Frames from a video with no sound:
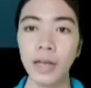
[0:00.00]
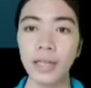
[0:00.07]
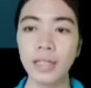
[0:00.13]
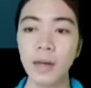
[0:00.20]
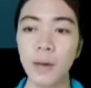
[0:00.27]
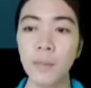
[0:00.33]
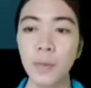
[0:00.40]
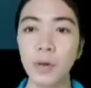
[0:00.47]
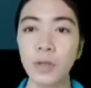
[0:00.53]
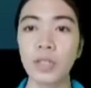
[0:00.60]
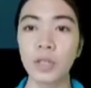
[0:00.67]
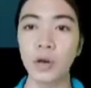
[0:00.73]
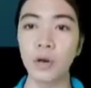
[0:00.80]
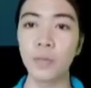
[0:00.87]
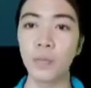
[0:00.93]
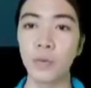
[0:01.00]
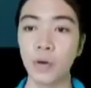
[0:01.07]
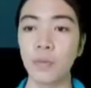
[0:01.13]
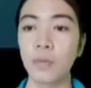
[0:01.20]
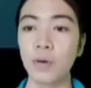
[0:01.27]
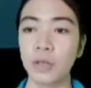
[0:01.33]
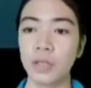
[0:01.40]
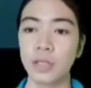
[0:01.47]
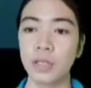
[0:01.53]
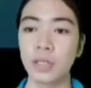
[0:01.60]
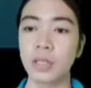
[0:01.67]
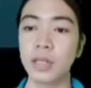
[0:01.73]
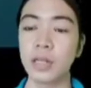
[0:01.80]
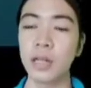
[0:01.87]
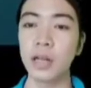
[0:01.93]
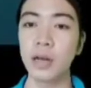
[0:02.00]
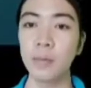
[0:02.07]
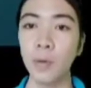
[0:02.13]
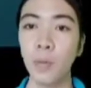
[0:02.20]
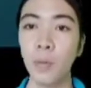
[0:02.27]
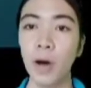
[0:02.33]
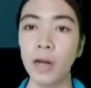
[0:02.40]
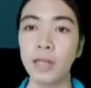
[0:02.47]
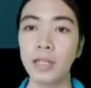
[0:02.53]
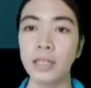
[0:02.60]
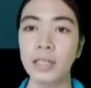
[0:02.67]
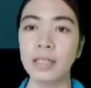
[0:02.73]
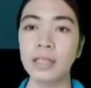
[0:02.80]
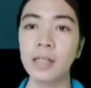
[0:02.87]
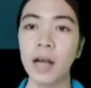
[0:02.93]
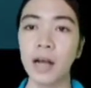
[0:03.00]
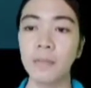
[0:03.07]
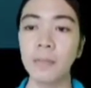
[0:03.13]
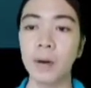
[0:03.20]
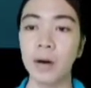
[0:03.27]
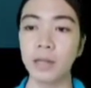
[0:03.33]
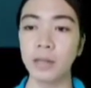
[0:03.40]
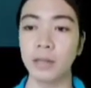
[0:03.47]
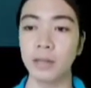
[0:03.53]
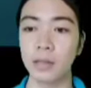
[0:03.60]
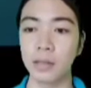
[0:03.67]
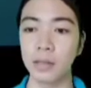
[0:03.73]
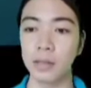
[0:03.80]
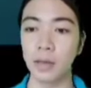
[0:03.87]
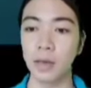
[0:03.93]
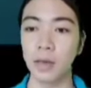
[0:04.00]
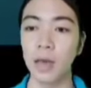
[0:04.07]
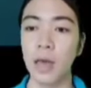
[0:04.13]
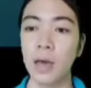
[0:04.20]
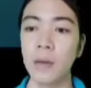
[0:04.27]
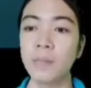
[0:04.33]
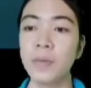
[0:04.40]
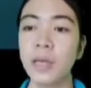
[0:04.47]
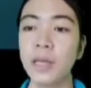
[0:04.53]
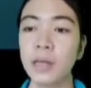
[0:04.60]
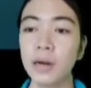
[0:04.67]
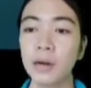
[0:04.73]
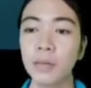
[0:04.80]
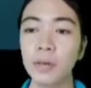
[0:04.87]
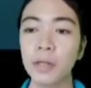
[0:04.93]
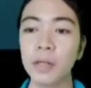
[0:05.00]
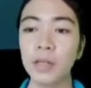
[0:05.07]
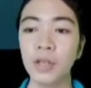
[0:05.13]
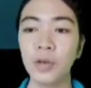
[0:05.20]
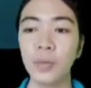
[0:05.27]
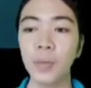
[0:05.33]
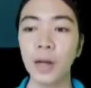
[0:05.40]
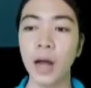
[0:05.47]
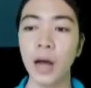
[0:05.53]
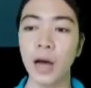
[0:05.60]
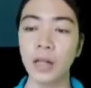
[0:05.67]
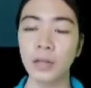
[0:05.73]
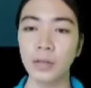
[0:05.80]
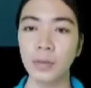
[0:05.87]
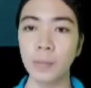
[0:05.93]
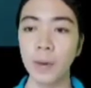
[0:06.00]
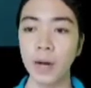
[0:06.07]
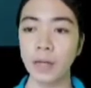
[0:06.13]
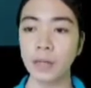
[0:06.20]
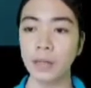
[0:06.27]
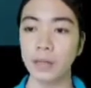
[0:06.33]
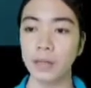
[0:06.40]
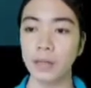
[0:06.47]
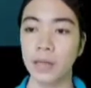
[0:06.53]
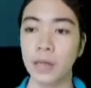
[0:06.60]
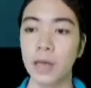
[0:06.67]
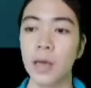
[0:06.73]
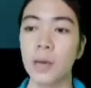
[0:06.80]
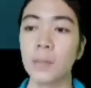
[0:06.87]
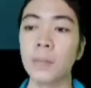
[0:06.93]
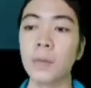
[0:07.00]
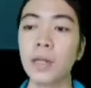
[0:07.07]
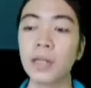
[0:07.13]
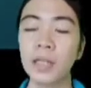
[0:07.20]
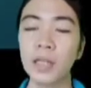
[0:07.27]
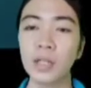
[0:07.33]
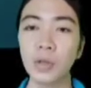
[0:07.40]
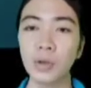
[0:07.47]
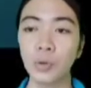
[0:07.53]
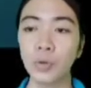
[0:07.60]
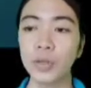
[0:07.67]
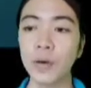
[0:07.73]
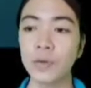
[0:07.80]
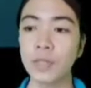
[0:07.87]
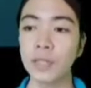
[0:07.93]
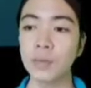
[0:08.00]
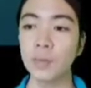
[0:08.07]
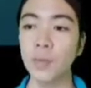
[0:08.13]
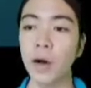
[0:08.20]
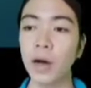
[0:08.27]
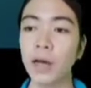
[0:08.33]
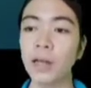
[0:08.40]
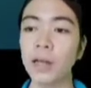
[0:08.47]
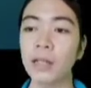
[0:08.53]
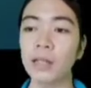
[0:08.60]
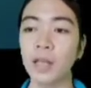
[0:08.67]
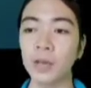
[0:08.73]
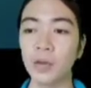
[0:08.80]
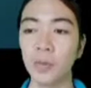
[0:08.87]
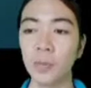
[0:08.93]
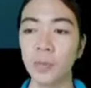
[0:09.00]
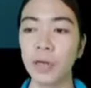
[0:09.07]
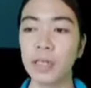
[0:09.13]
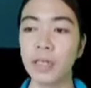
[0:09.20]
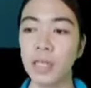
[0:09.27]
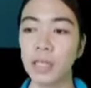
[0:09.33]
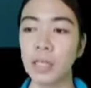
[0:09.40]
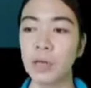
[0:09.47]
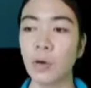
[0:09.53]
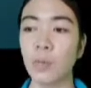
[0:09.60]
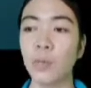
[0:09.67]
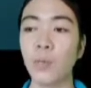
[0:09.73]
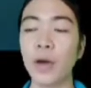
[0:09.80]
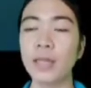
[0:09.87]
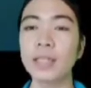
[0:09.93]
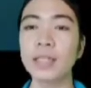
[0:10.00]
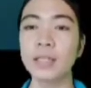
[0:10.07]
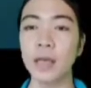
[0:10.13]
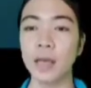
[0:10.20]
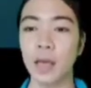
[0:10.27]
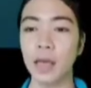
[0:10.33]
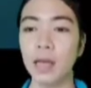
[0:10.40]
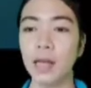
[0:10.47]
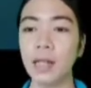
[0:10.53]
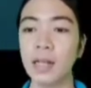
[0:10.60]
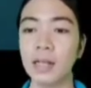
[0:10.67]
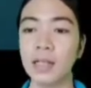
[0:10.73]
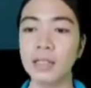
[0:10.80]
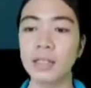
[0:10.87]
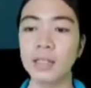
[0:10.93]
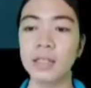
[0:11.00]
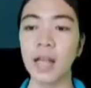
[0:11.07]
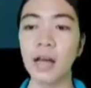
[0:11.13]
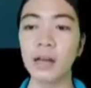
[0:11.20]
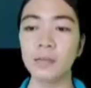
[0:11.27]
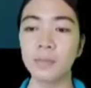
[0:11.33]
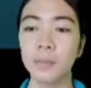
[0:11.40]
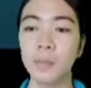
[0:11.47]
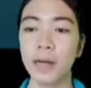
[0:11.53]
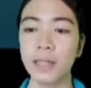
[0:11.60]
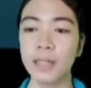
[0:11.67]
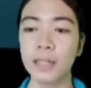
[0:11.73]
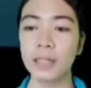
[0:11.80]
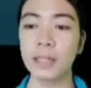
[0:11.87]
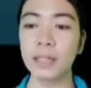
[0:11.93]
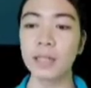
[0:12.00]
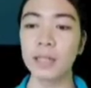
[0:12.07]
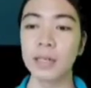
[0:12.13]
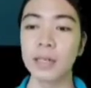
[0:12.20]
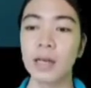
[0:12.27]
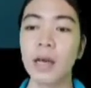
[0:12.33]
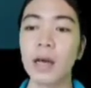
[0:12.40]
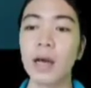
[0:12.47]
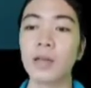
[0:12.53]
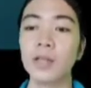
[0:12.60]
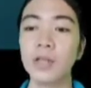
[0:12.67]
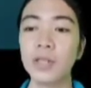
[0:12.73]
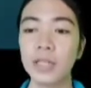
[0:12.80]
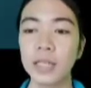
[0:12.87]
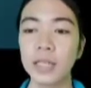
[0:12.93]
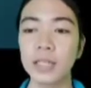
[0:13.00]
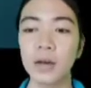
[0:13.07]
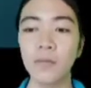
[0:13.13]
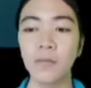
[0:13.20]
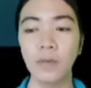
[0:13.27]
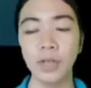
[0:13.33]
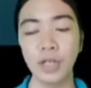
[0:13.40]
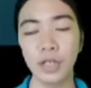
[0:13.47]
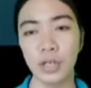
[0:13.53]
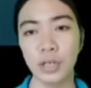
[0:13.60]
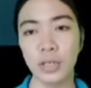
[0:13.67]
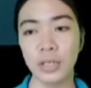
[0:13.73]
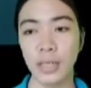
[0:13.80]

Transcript: the examples of robots. Number 1 is the slug bot. Meet a real human hunter bot. Built in 2001 at the University of West England, Slugbots uses a vision